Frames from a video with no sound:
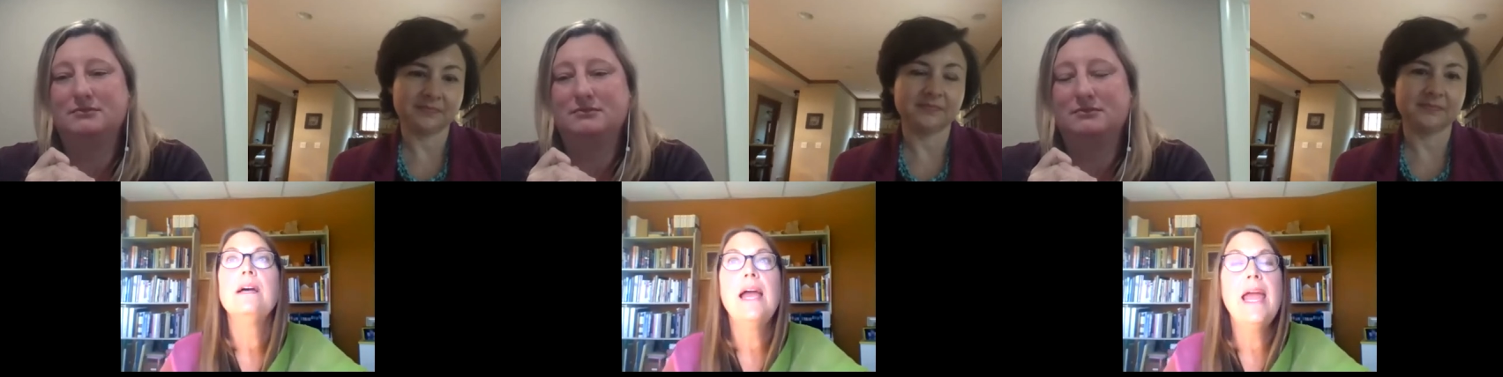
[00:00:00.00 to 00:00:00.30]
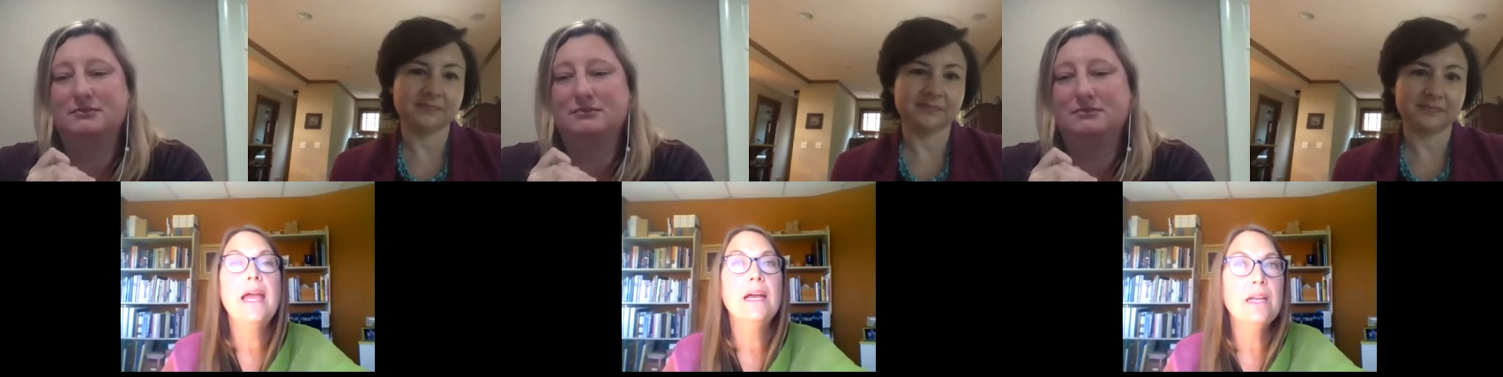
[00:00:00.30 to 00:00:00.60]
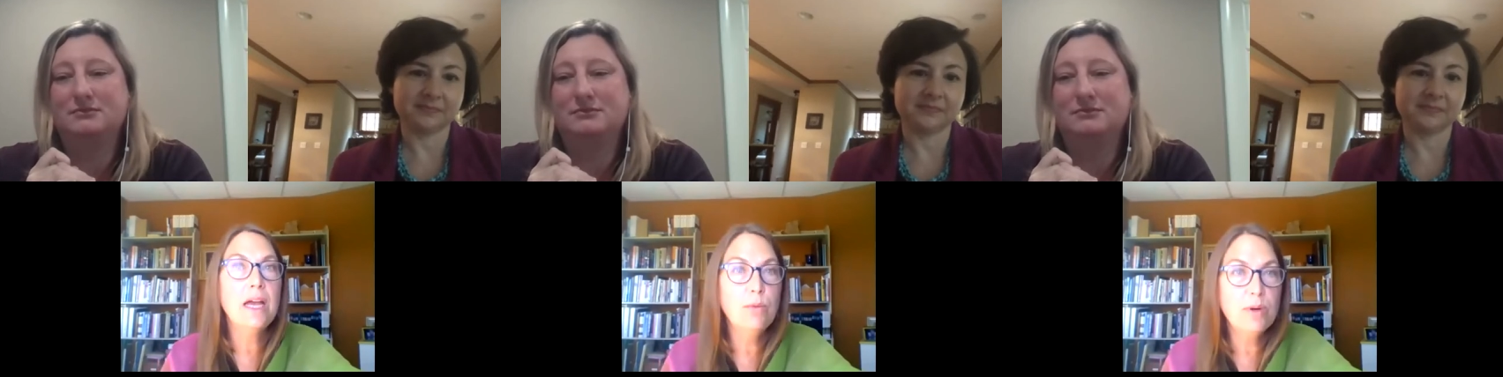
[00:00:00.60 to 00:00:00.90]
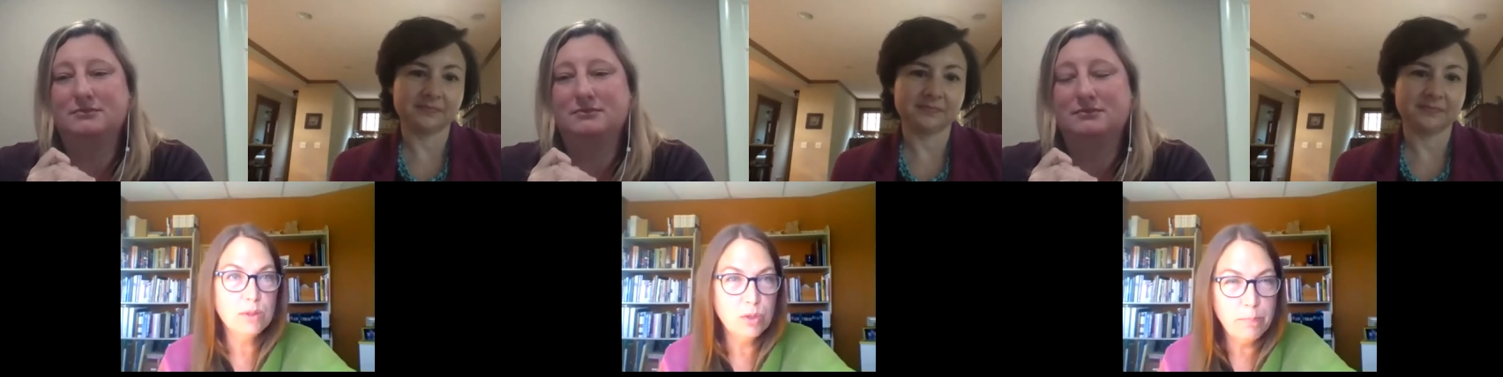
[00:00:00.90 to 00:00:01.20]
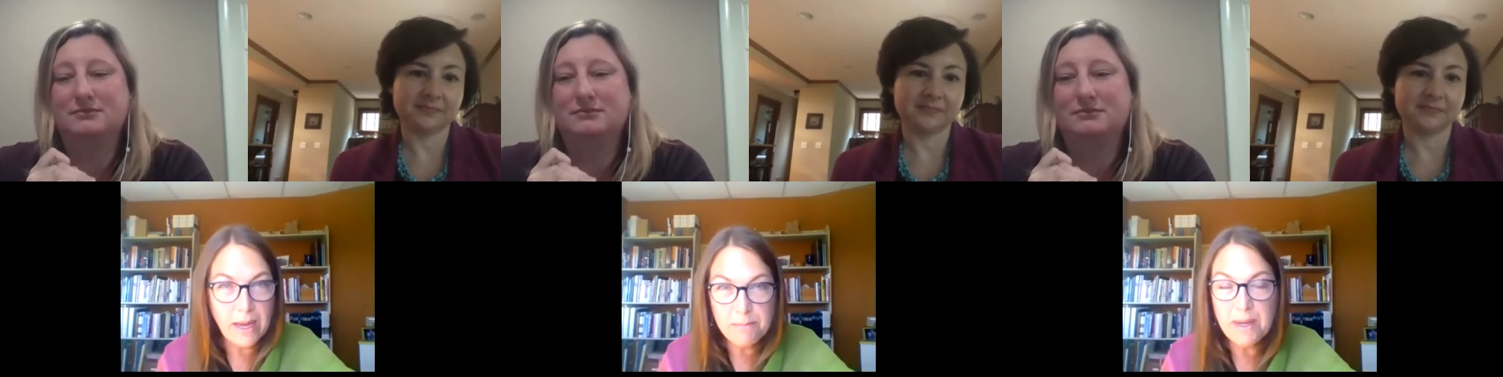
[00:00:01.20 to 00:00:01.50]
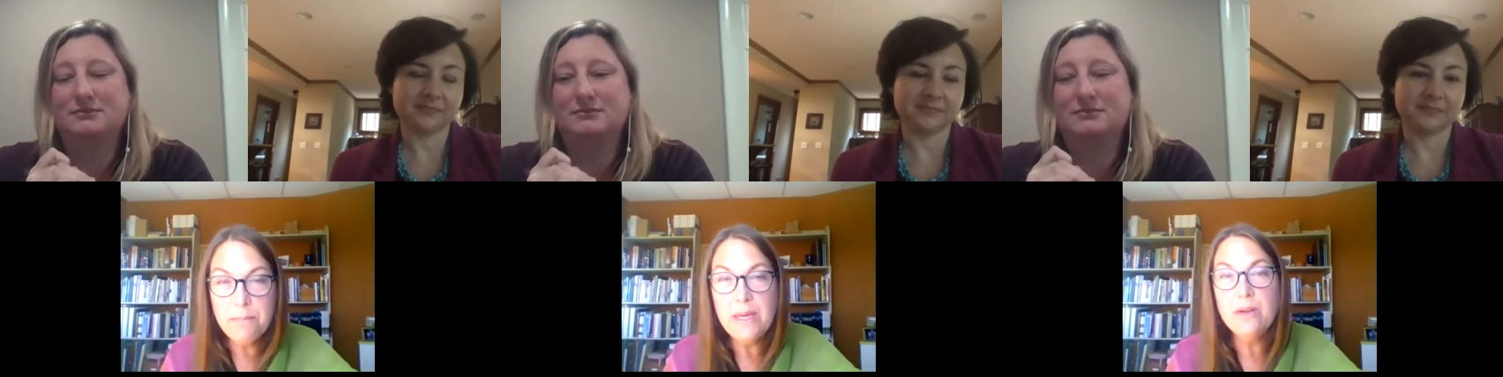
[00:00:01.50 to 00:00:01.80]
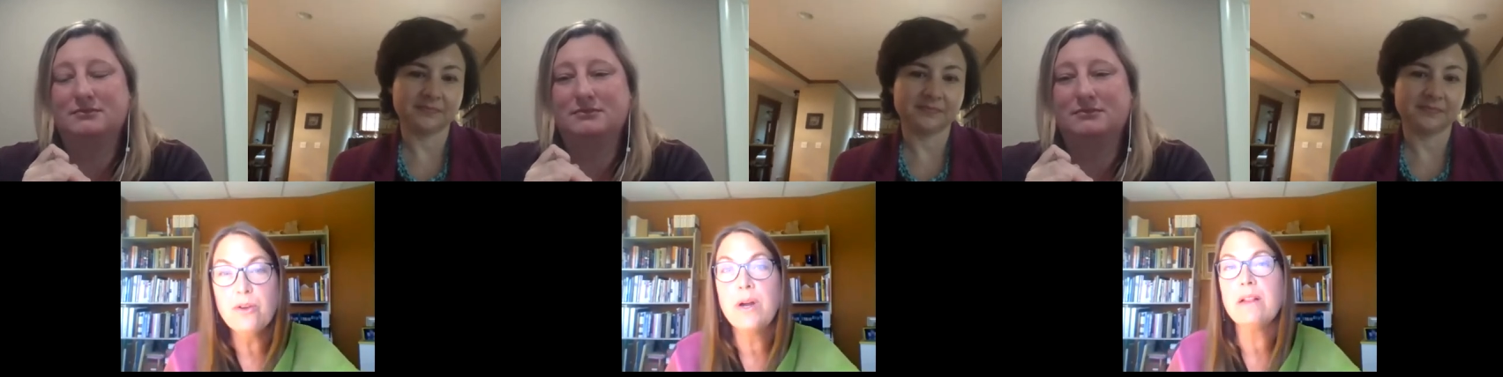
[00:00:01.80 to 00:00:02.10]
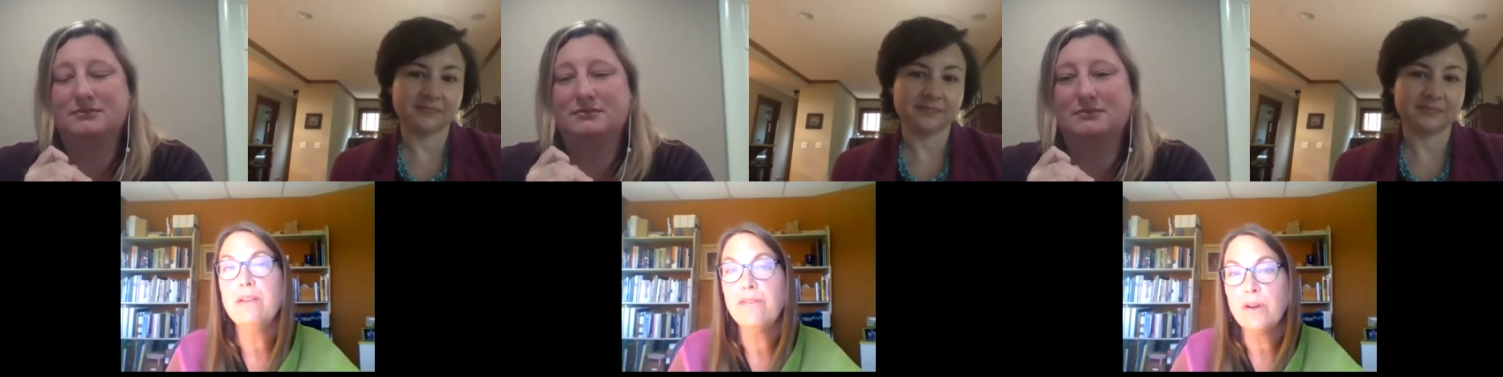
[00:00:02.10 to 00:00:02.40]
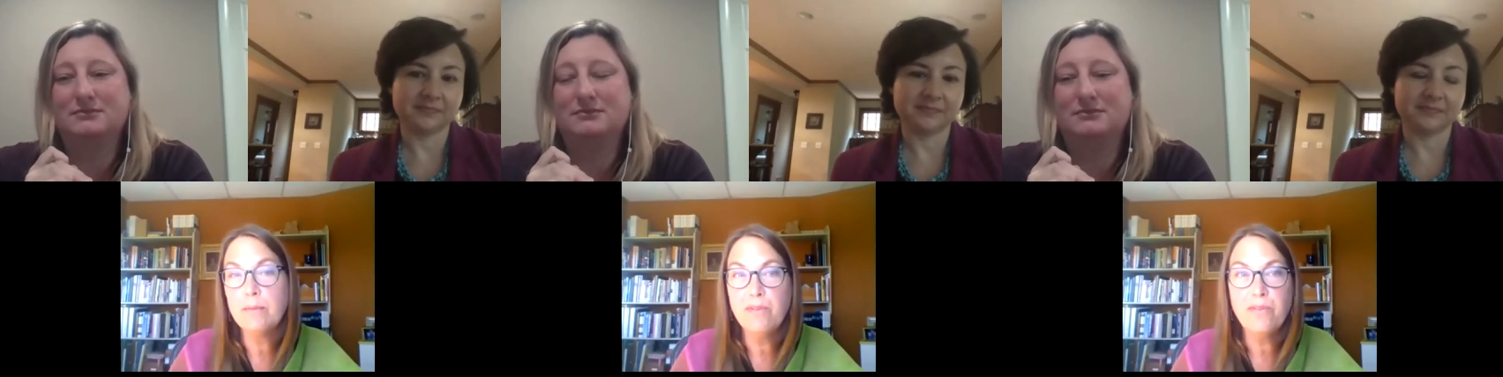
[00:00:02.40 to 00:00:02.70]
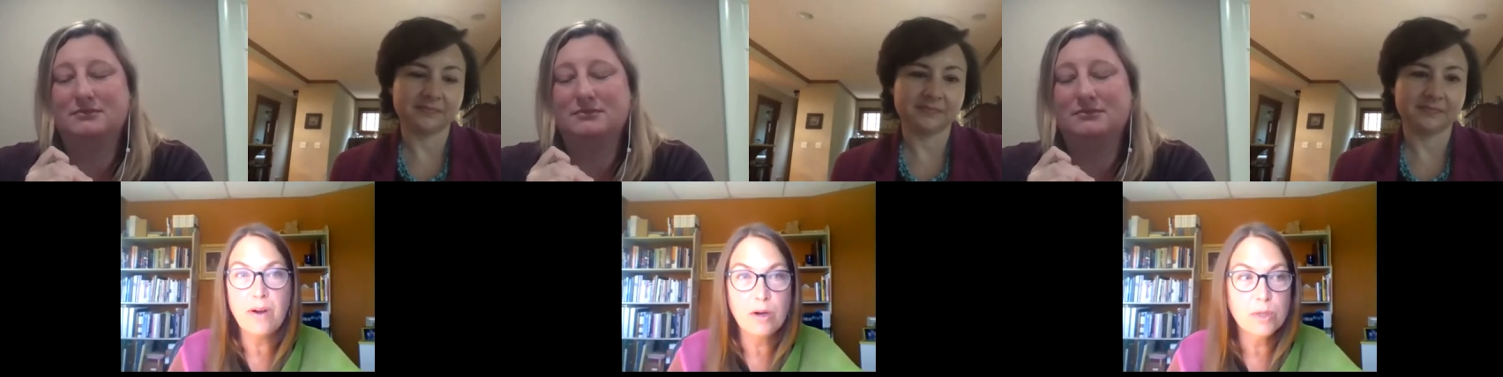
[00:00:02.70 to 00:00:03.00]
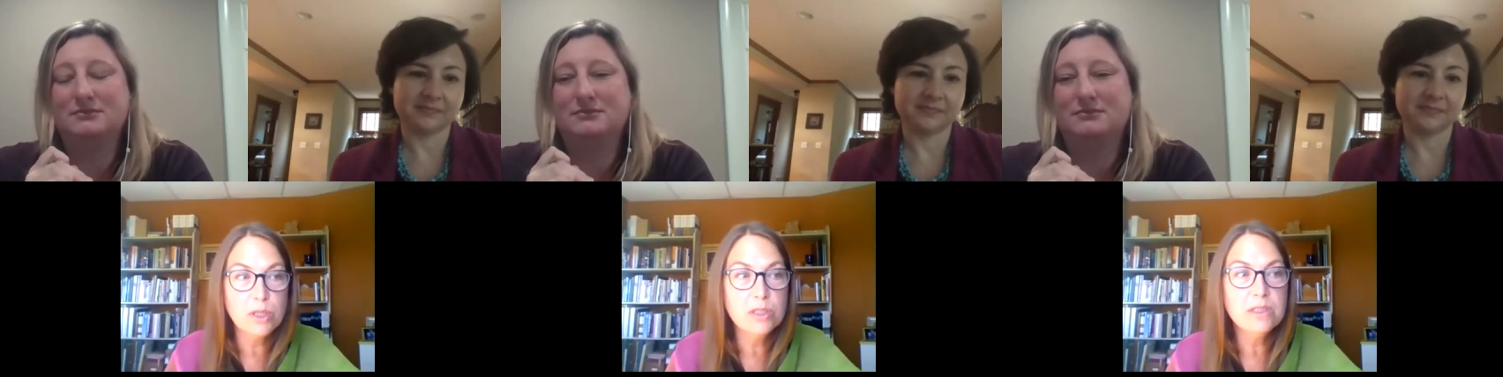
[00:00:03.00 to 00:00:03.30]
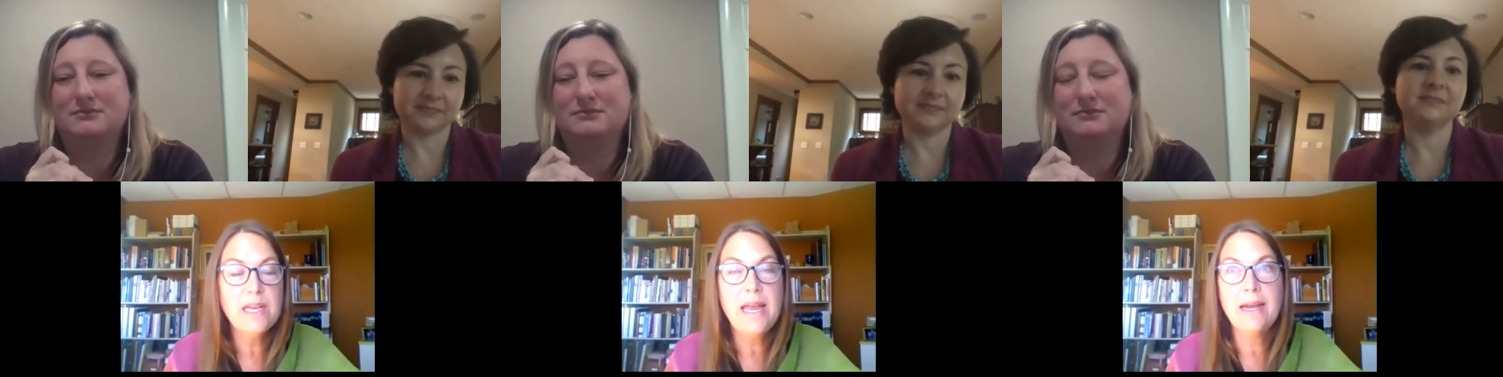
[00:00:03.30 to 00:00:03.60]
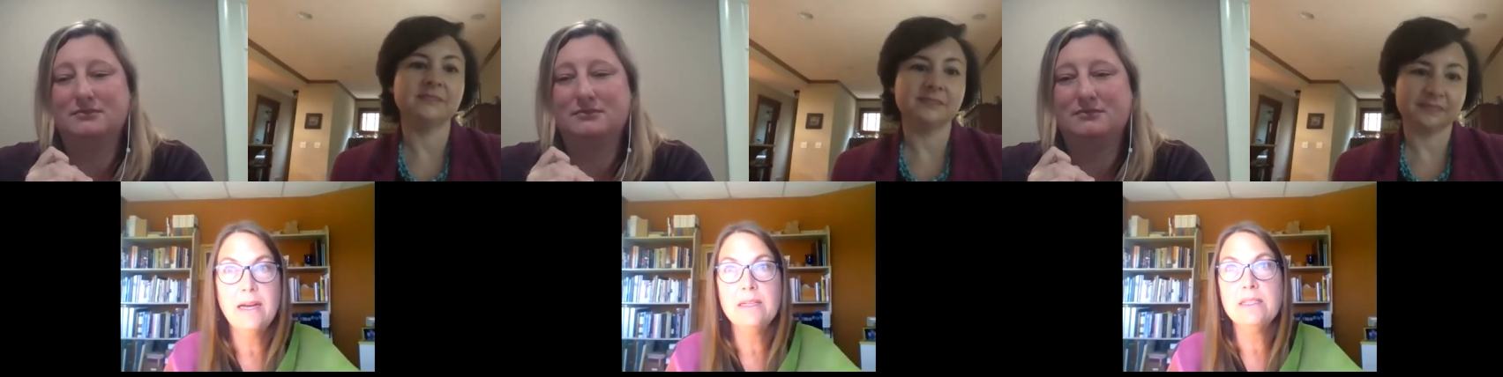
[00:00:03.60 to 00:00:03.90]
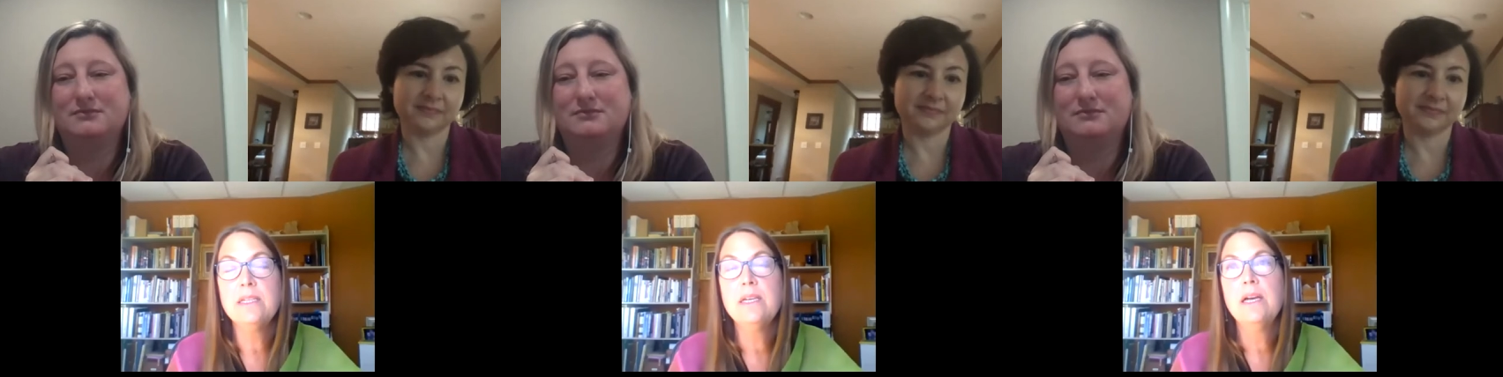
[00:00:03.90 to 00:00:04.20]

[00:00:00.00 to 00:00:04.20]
Speaker 1: and I would also buy my meat directly from farmers, and